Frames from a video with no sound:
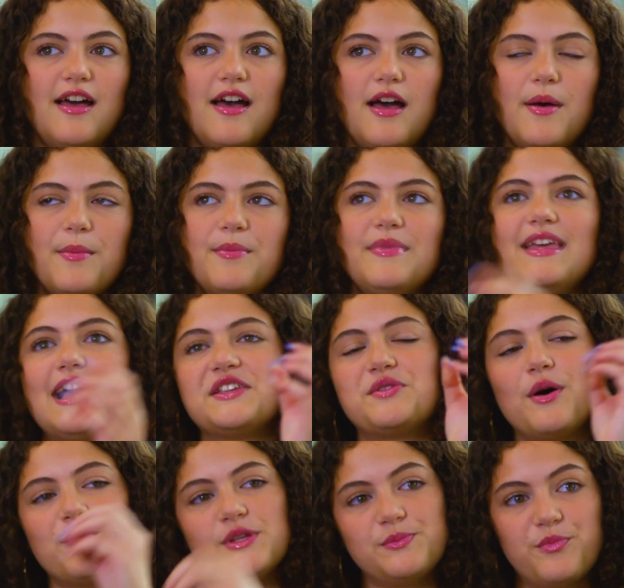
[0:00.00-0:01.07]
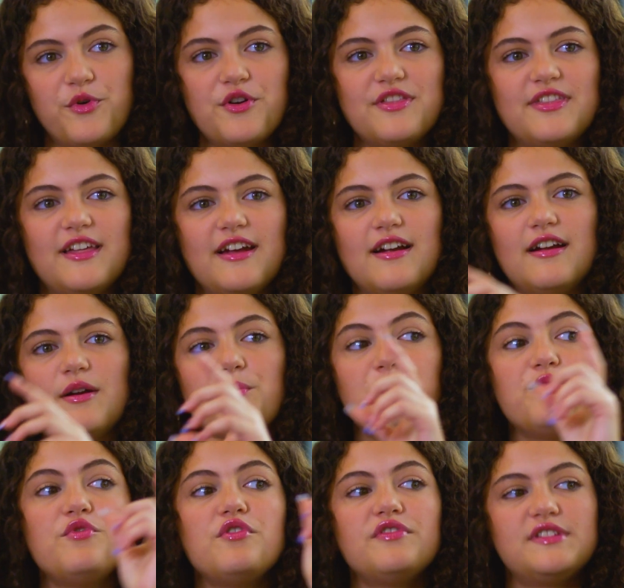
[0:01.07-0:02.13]
So I was born there,
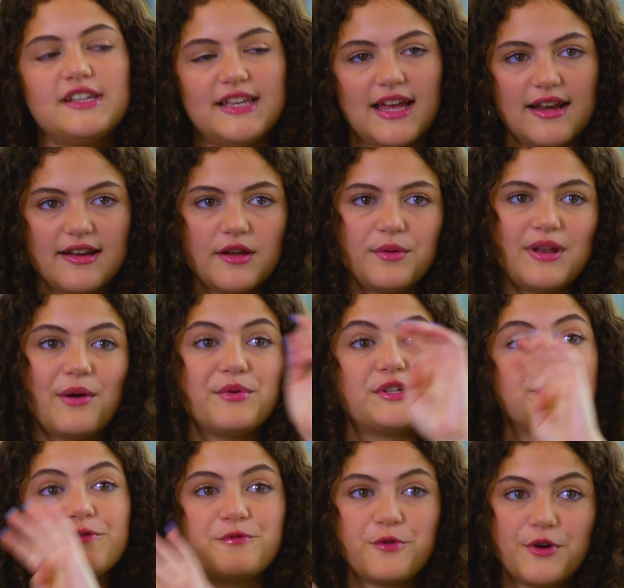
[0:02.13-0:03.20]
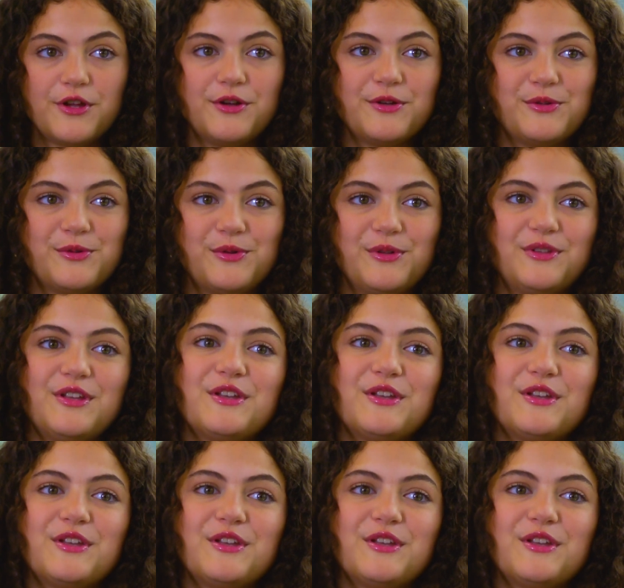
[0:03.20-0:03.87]
moved to Canada when I was 4 years old.